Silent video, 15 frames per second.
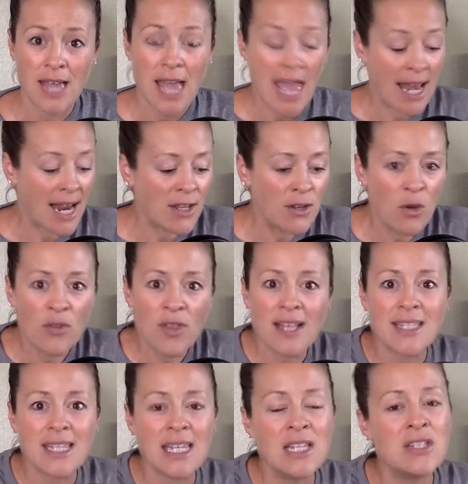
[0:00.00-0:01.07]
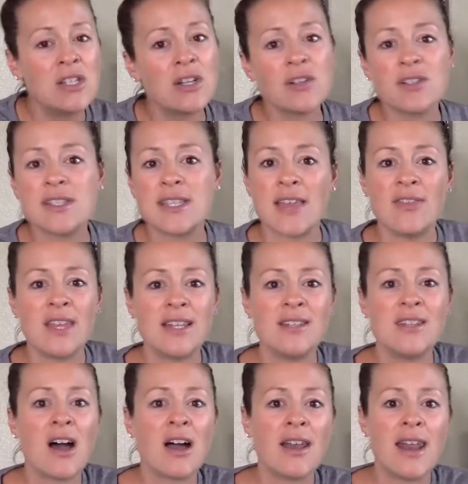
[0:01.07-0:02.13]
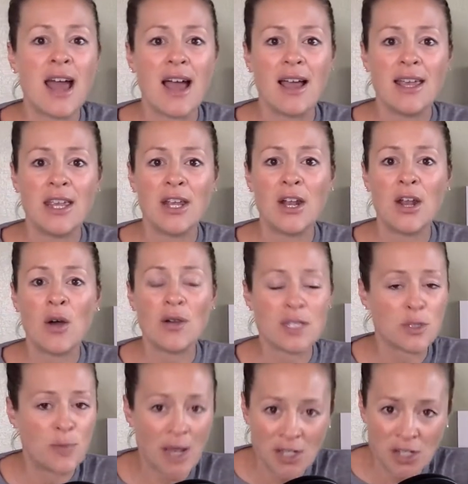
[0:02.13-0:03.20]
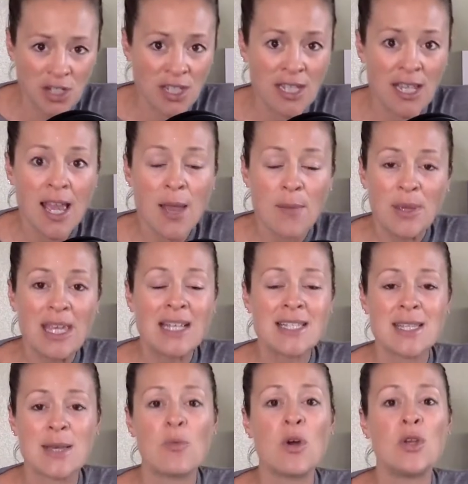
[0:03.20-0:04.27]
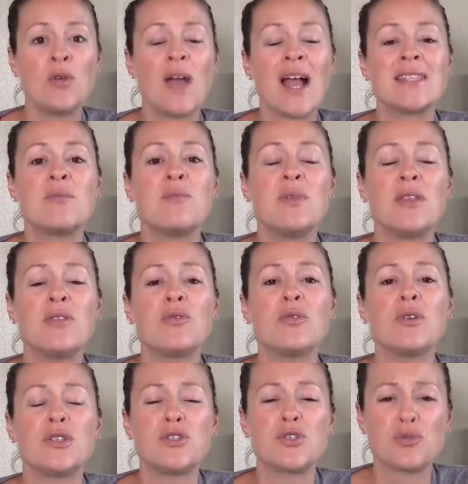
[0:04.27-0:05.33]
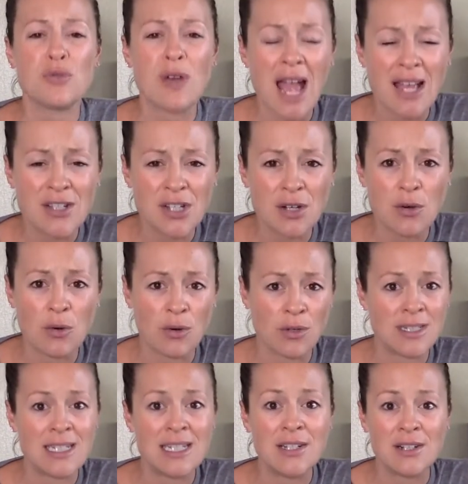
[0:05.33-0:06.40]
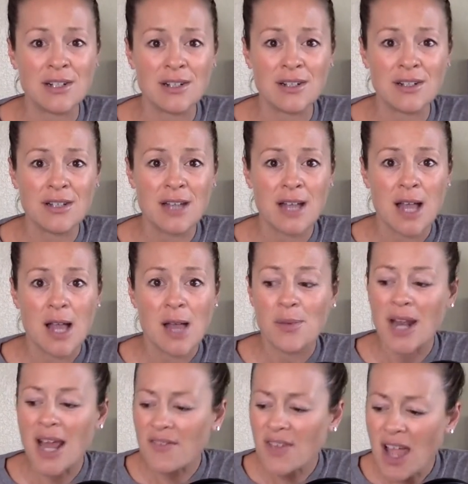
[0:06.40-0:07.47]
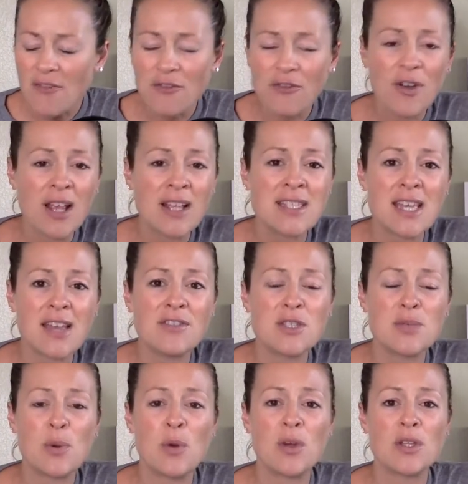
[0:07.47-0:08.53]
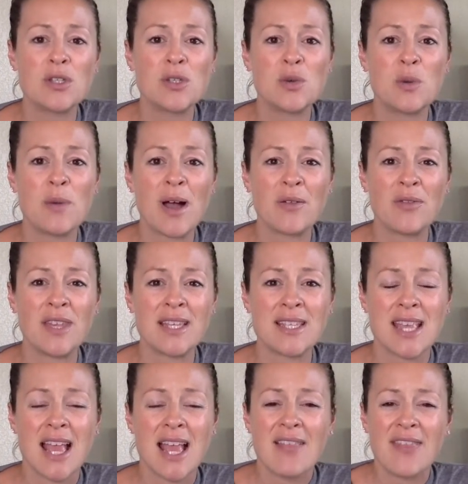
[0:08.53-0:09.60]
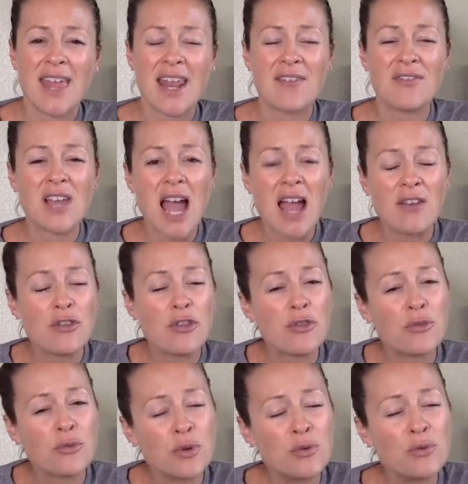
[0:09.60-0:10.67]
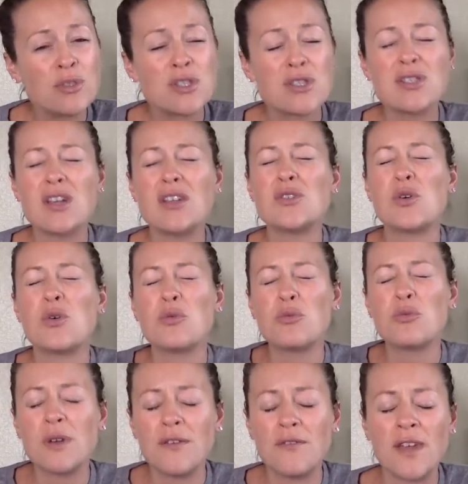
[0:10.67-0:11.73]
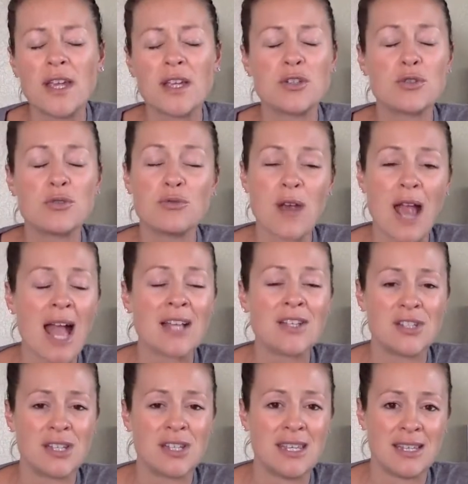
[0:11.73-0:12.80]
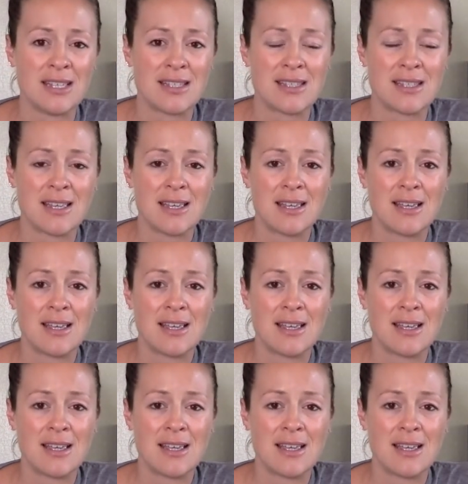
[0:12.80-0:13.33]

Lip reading: And I know that's easier said than done, you know, especially being someone who hasn't been through a tragic ordeal. But I've got friends I've spoken to about this that have gotten through such horrific tragedies.